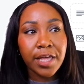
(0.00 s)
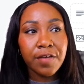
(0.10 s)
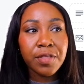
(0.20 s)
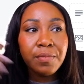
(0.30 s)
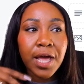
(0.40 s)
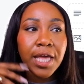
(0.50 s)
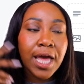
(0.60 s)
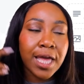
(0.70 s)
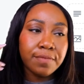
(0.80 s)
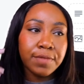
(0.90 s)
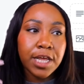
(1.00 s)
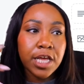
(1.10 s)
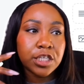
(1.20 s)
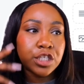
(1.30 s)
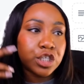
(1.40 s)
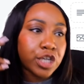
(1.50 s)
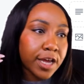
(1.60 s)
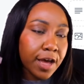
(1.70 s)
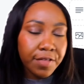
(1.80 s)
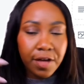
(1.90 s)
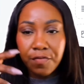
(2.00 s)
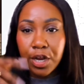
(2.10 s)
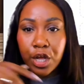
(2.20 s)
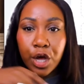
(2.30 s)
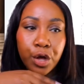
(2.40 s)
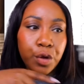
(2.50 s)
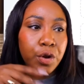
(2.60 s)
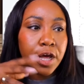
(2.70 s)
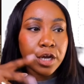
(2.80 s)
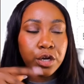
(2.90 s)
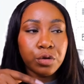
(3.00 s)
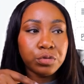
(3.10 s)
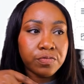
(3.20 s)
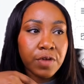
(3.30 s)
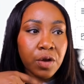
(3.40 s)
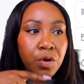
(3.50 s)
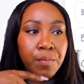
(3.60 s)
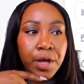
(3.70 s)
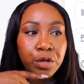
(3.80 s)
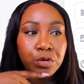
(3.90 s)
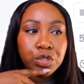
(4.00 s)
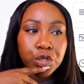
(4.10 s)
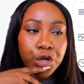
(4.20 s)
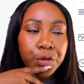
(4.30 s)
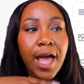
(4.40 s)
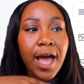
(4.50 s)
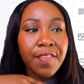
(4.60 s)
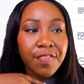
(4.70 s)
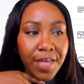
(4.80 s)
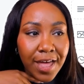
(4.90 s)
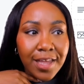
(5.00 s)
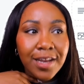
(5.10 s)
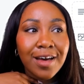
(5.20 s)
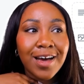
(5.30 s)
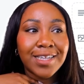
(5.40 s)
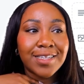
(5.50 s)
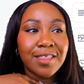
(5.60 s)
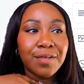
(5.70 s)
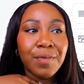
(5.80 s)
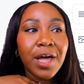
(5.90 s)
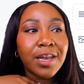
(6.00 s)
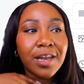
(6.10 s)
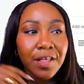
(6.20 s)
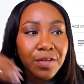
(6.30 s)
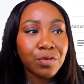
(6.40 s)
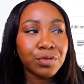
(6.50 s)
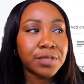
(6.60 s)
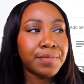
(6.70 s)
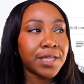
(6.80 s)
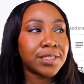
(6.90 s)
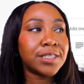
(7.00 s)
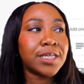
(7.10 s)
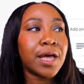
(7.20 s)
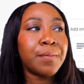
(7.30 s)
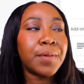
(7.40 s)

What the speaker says: give them like 8 minutes to check out that video, like nose around on my YouTube. And then I send them another automated DM